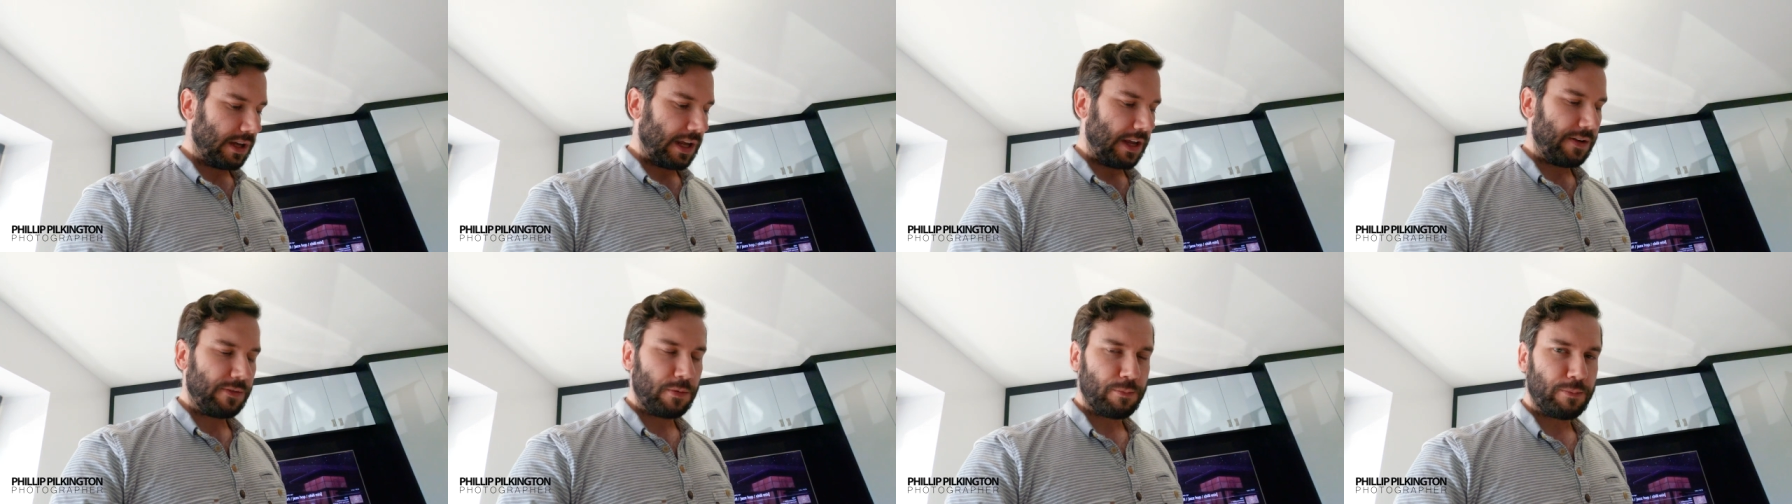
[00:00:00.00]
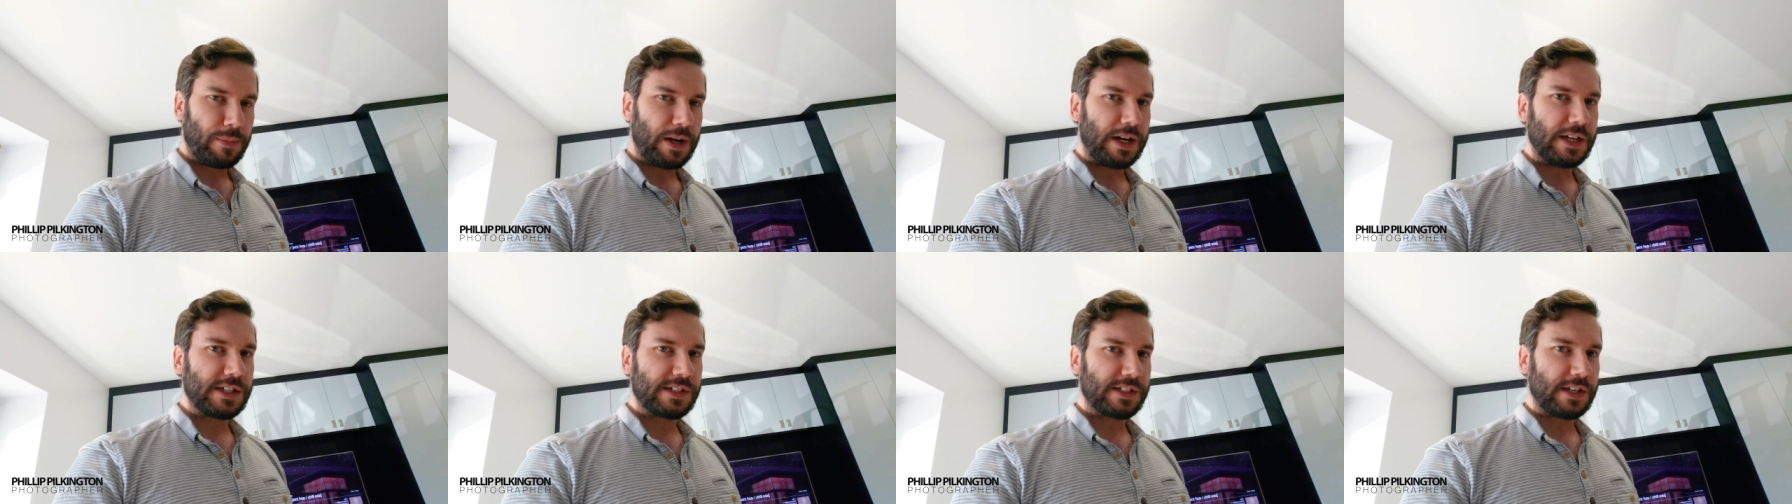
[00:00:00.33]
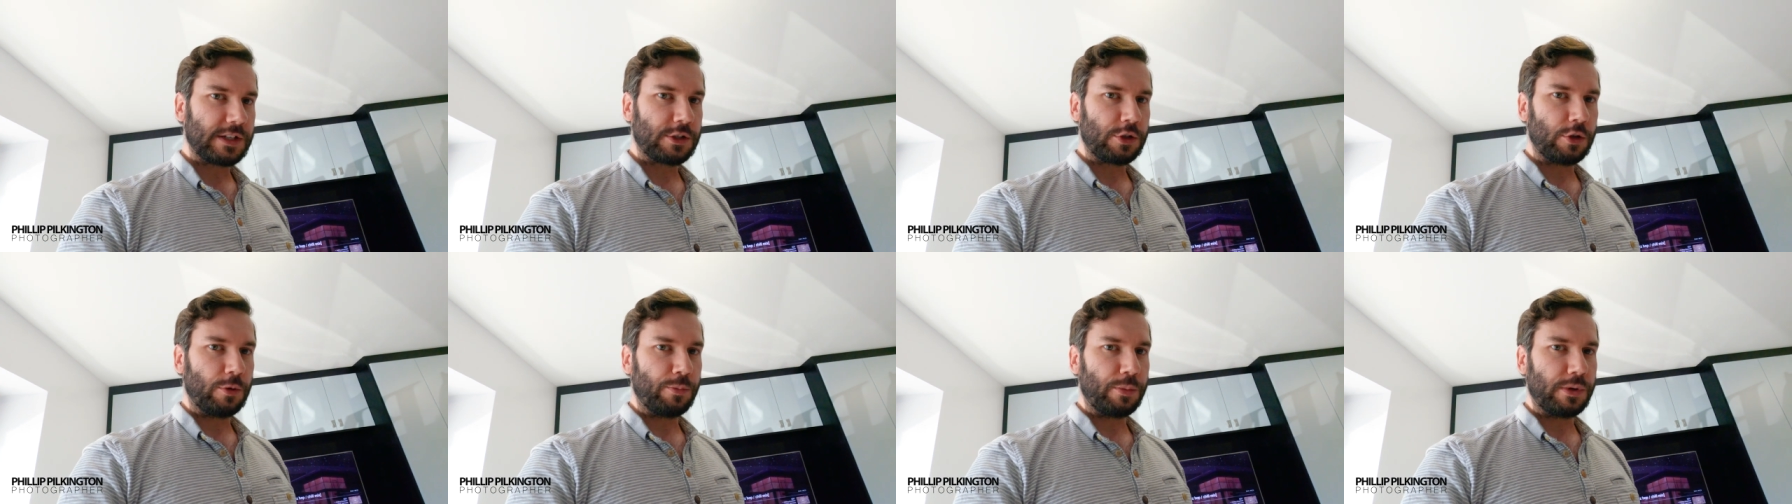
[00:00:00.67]
even my
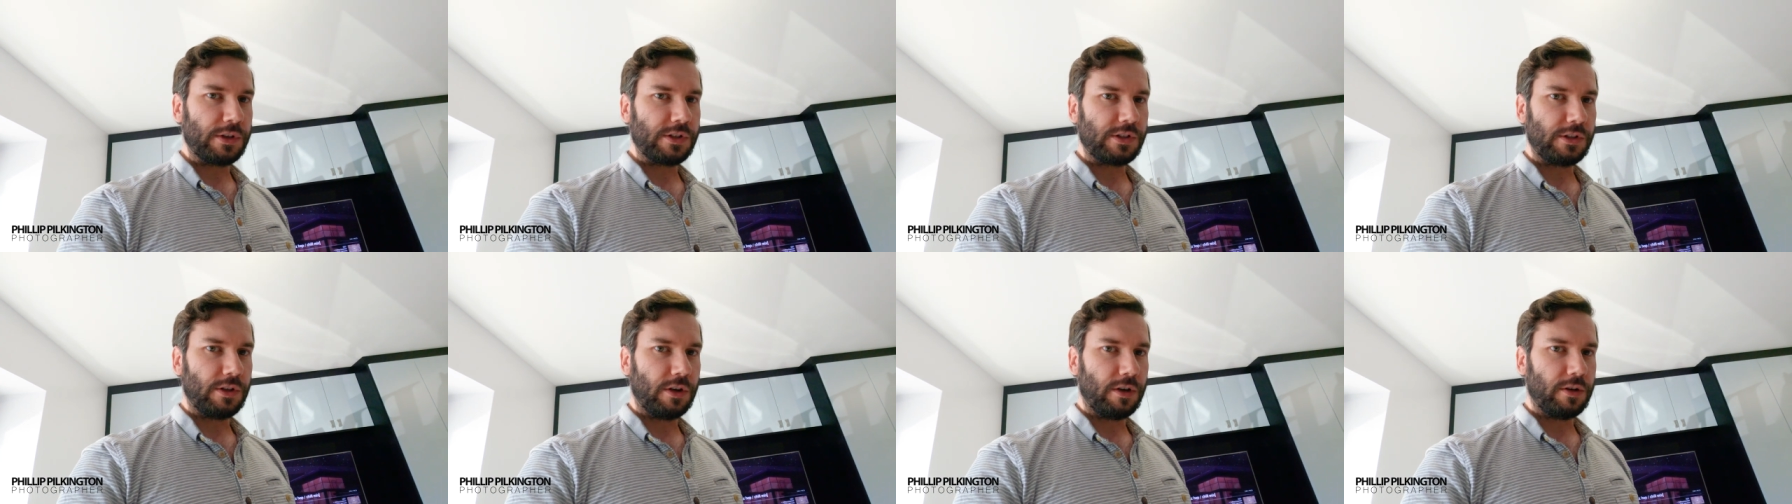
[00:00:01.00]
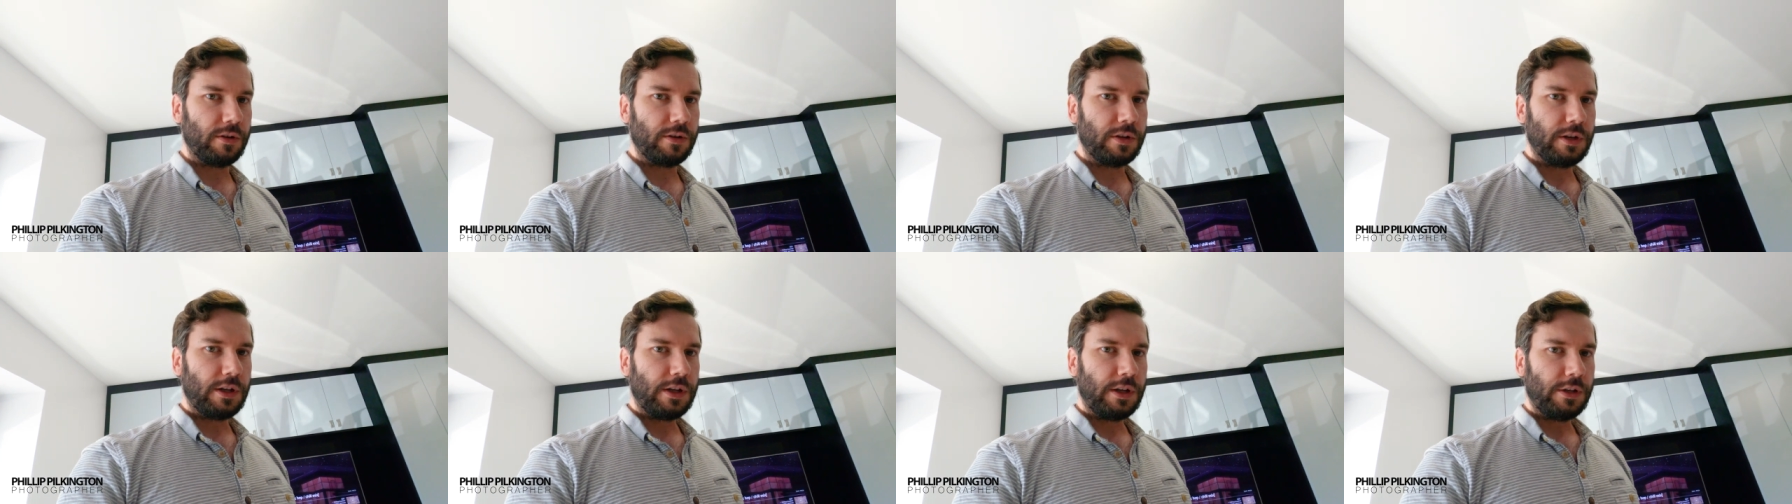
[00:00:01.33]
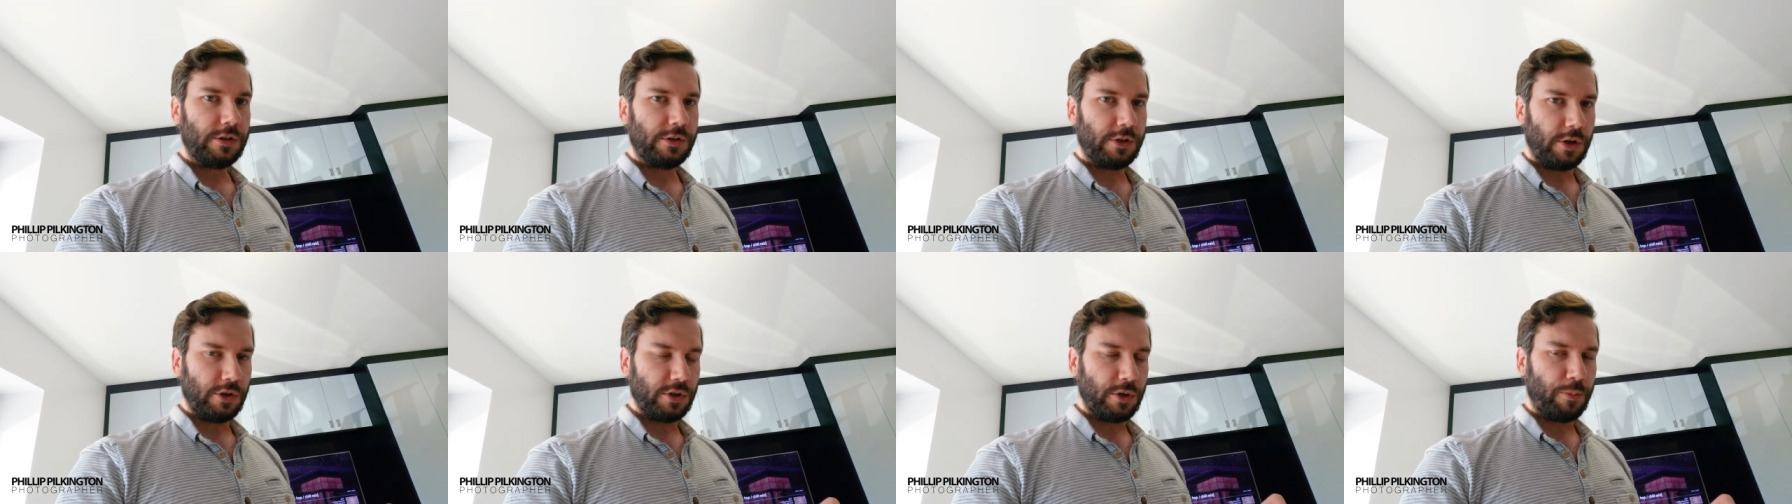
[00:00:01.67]
setup is not,
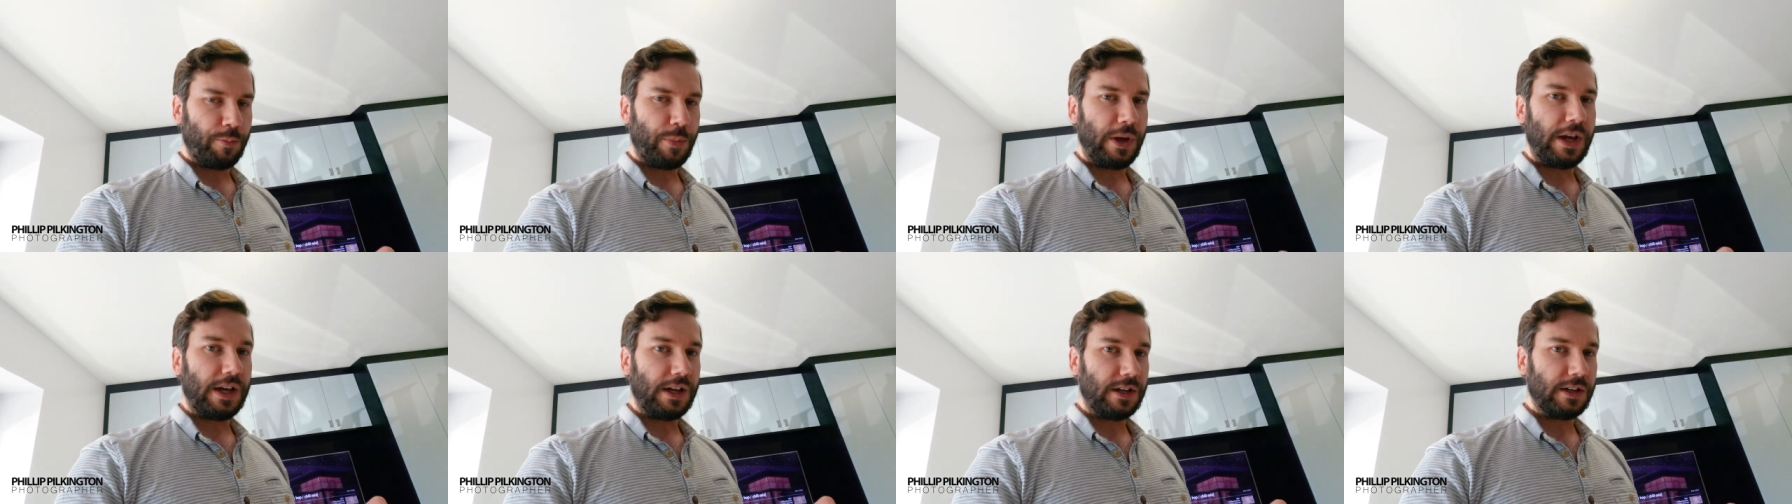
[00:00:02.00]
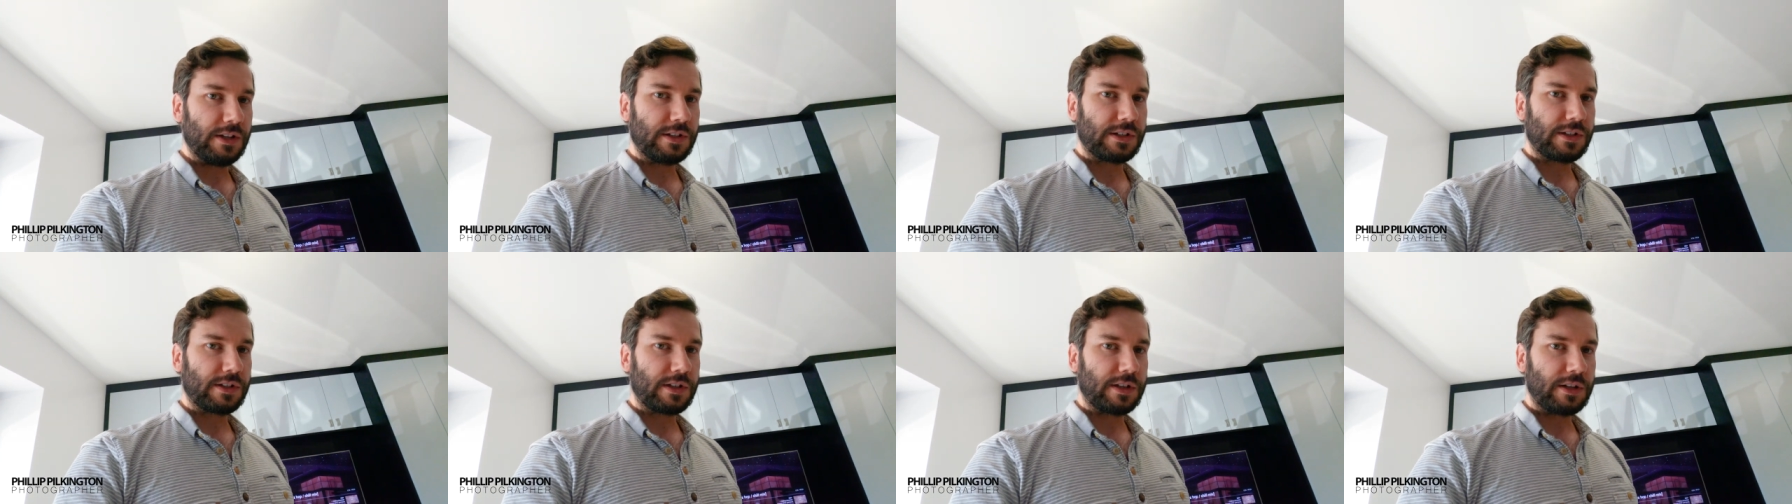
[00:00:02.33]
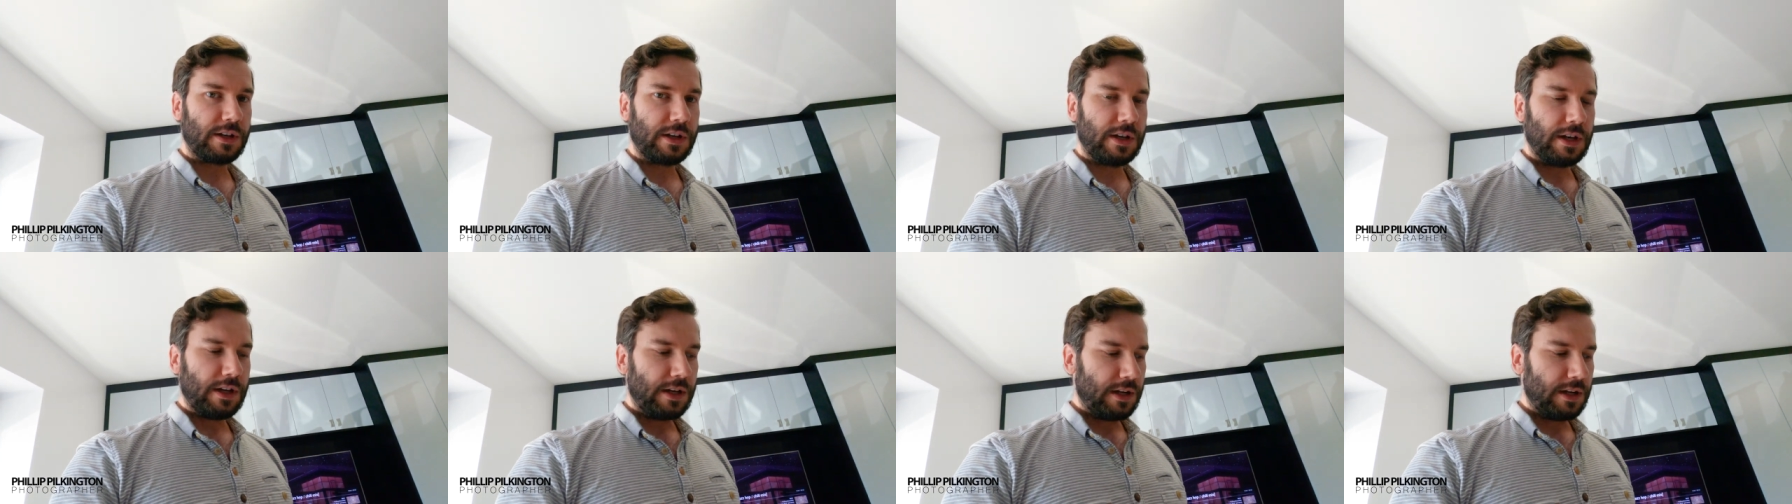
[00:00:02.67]
not the best,